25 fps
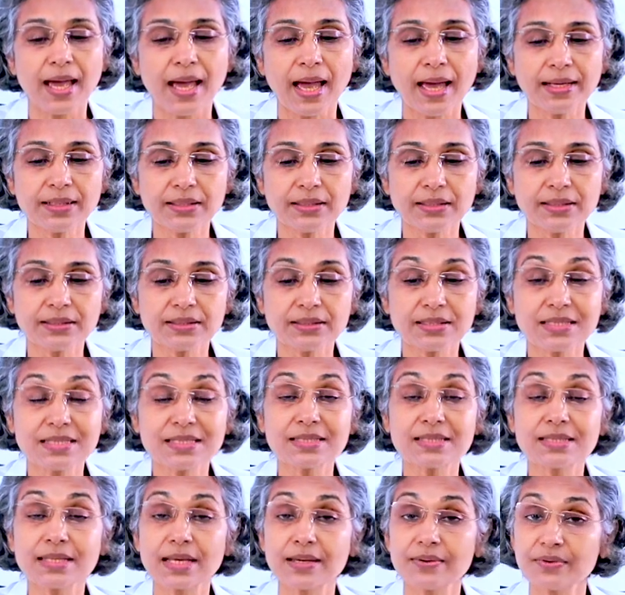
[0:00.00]
And
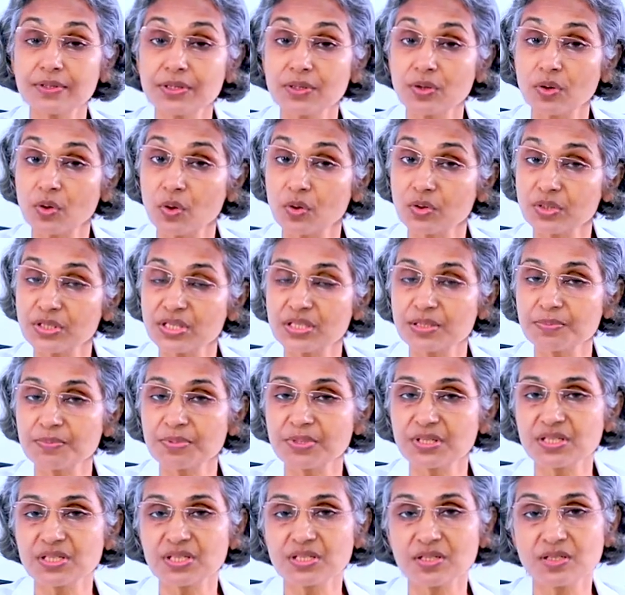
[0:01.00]
she's having
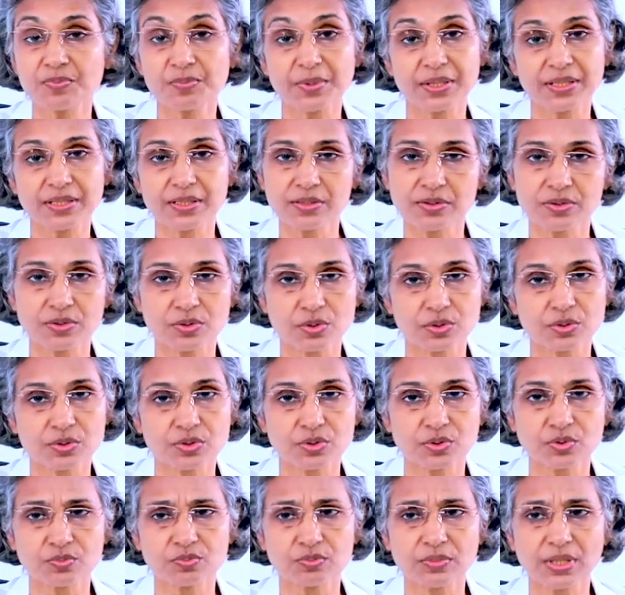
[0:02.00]
constipation and piles
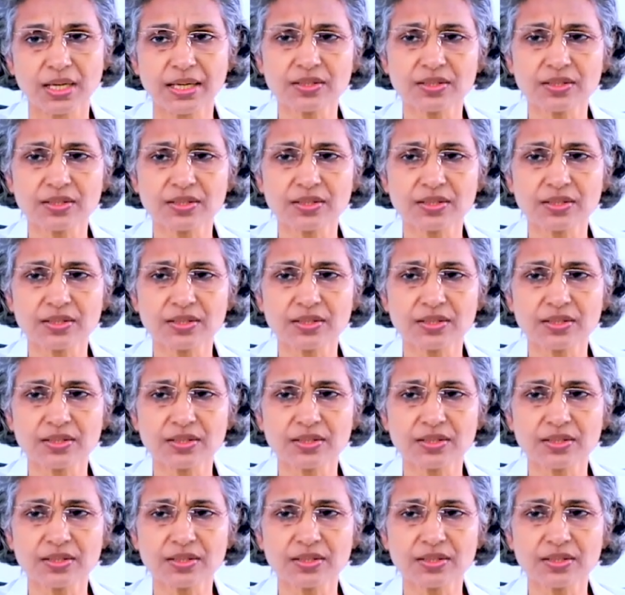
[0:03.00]
also.